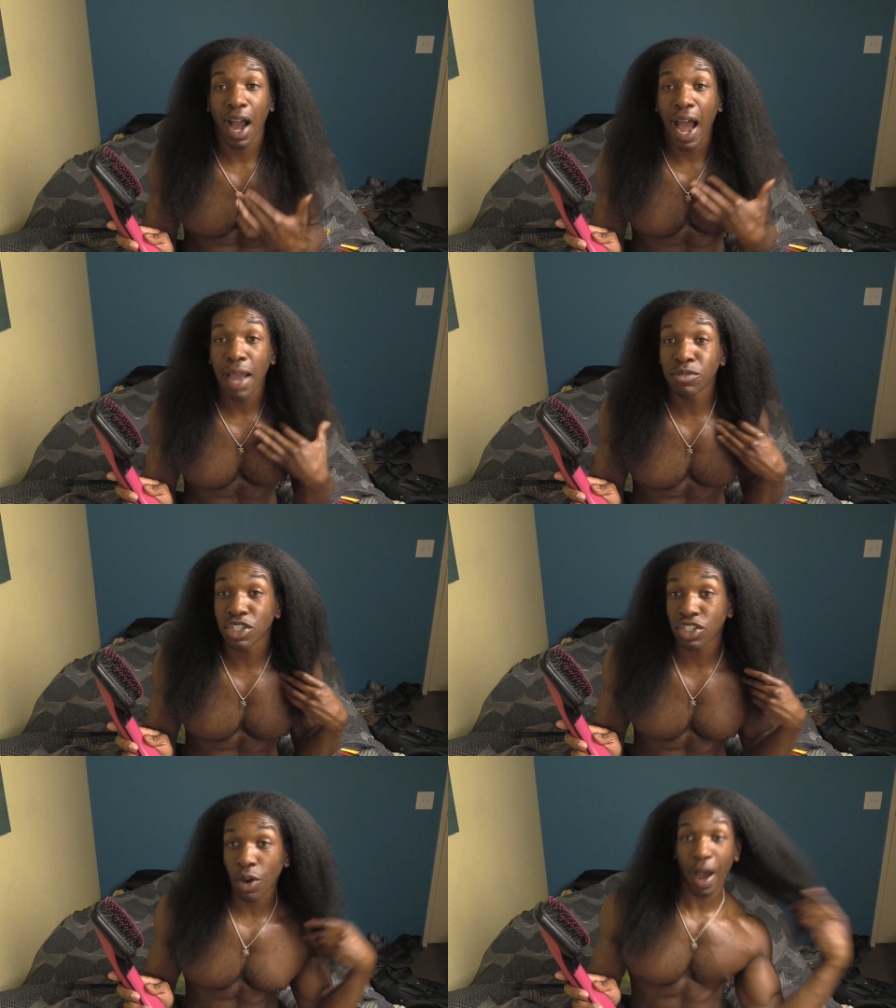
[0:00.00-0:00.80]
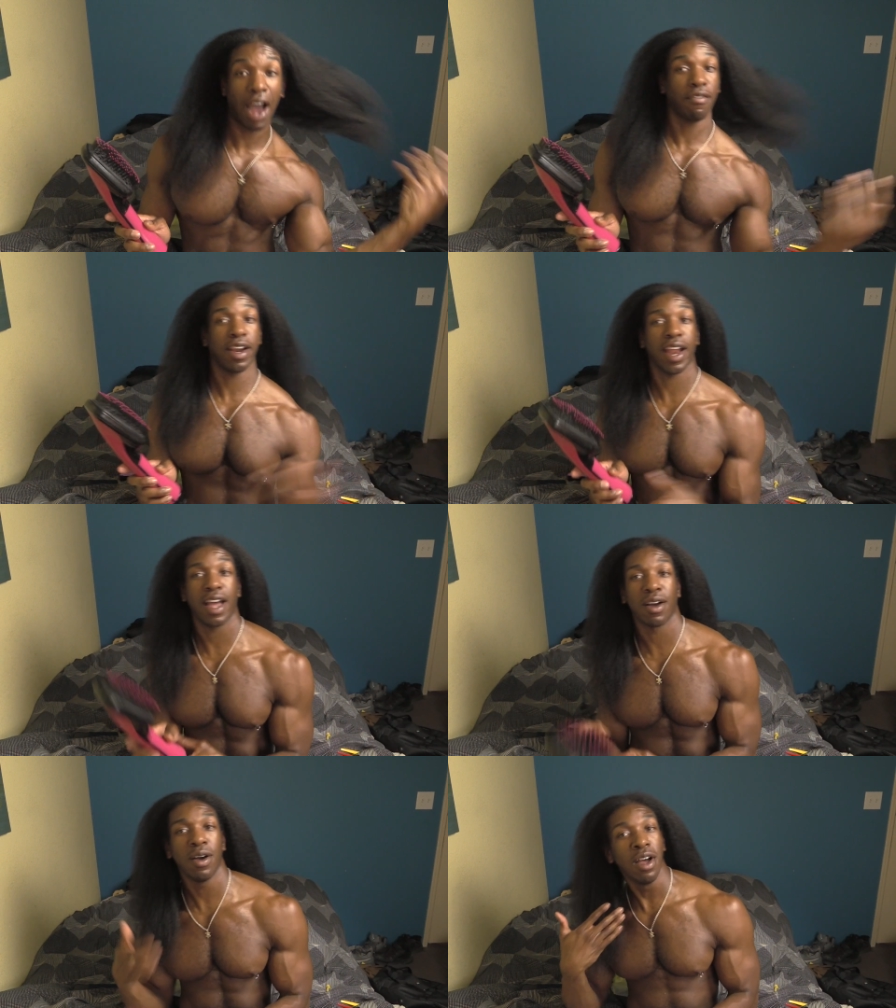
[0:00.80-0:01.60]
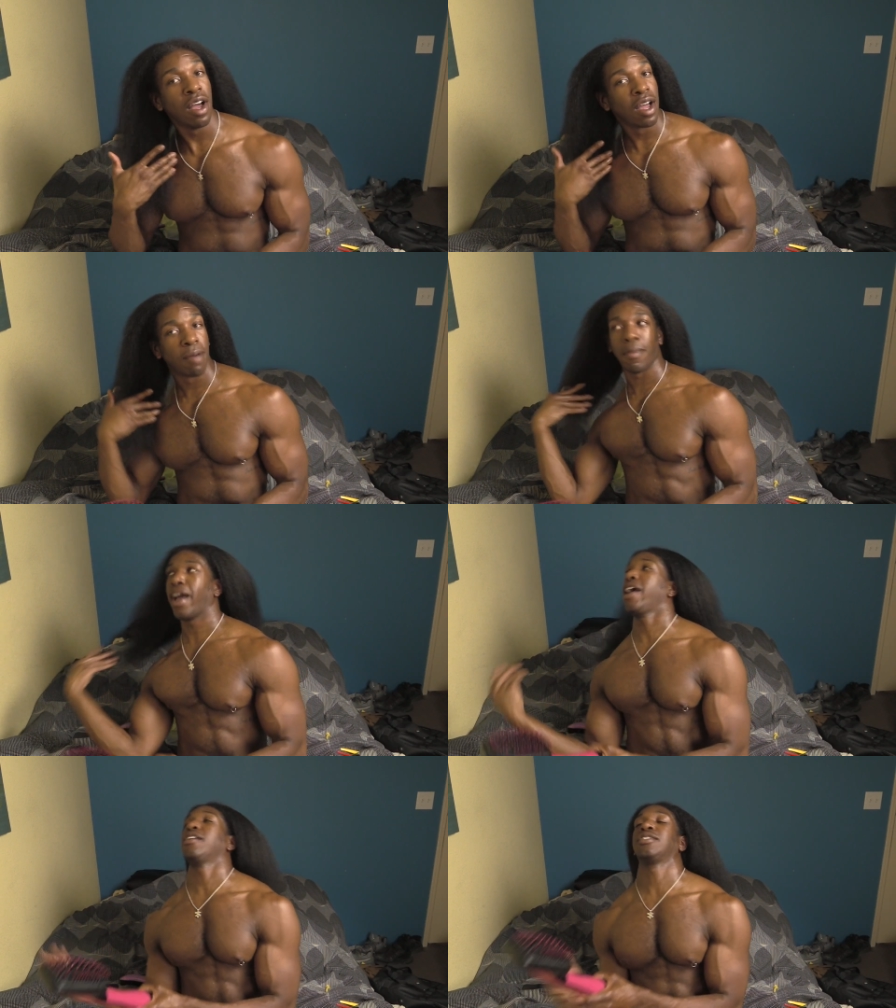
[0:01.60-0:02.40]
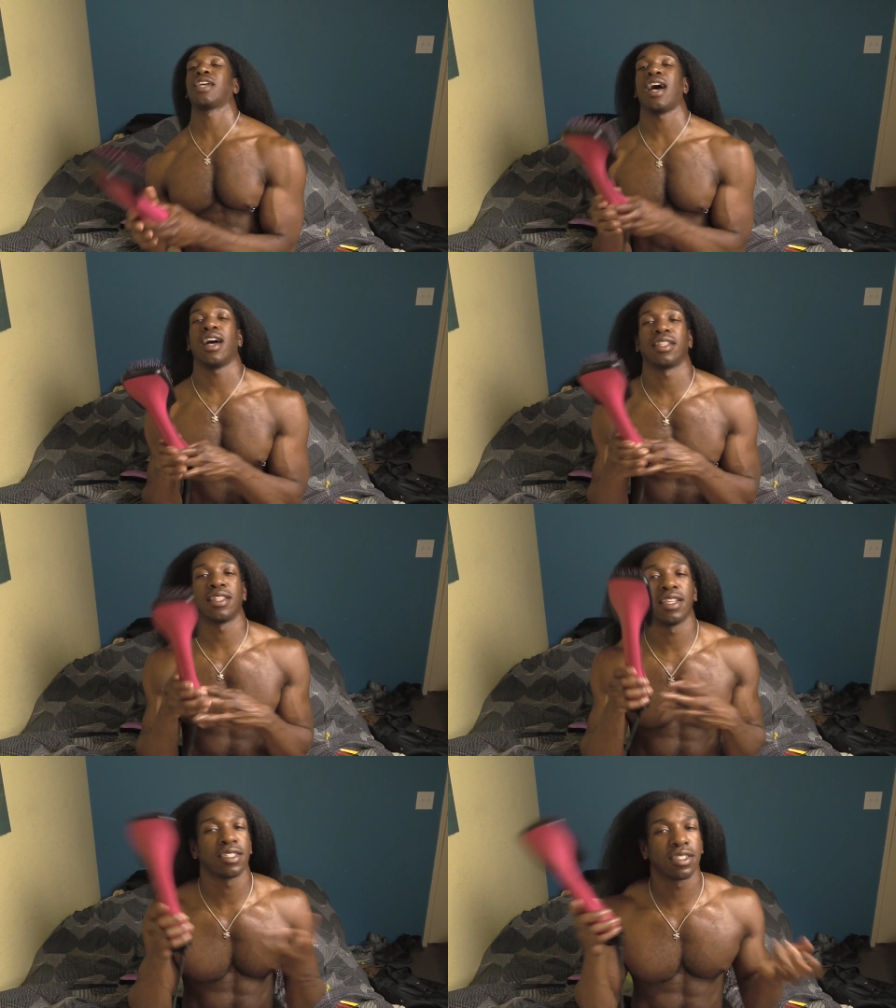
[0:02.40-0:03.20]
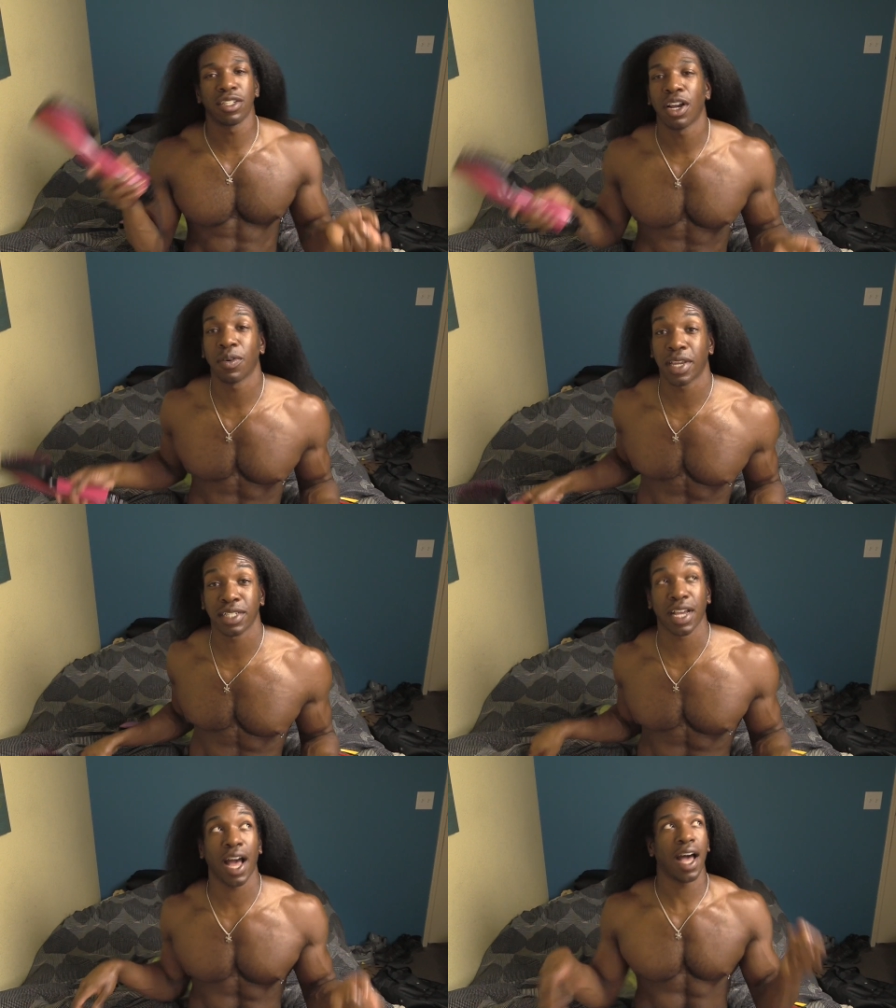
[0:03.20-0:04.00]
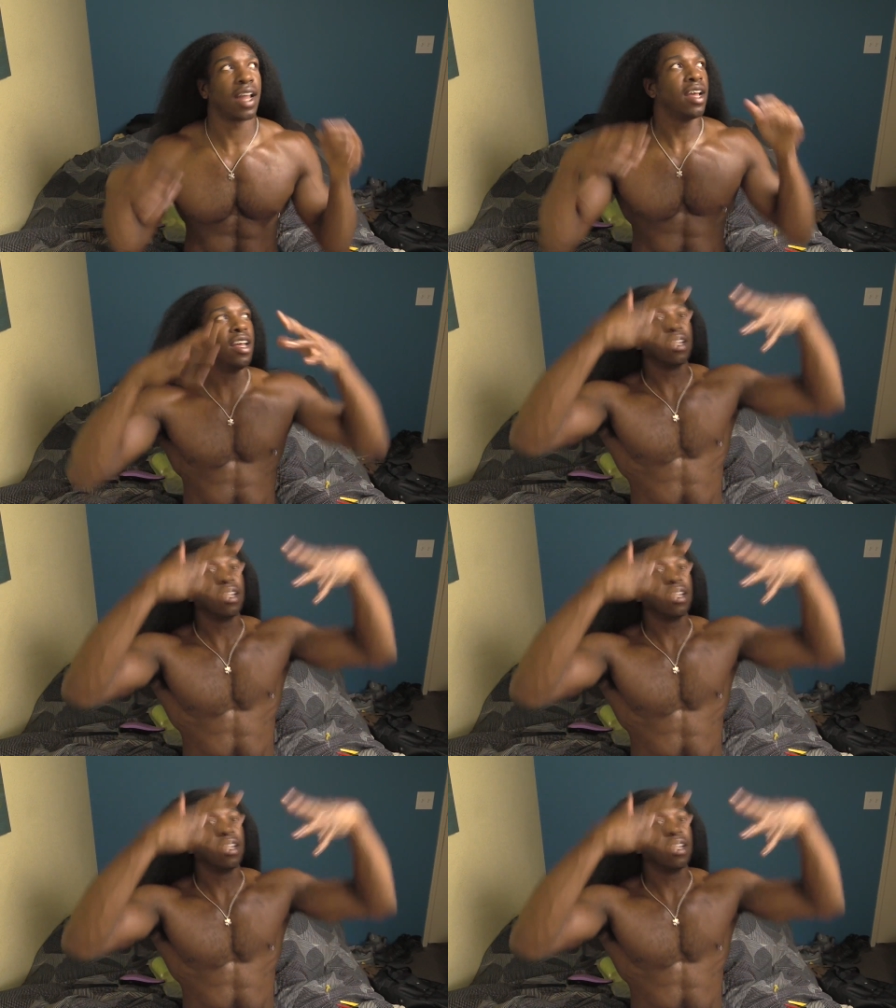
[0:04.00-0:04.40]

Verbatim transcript: I'm just so hot right now. My hair is hot, this, you know, gets hot.